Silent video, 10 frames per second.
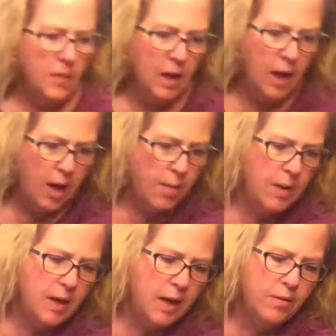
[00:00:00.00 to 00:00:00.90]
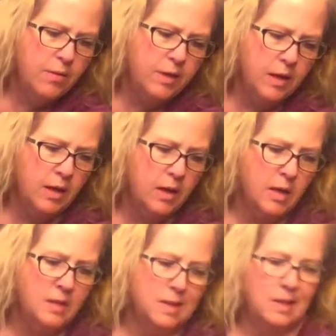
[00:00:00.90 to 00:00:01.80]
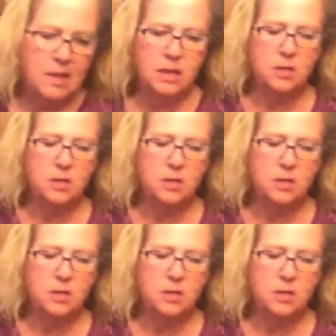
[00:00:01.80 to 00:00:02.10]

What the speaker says: another thing that, because these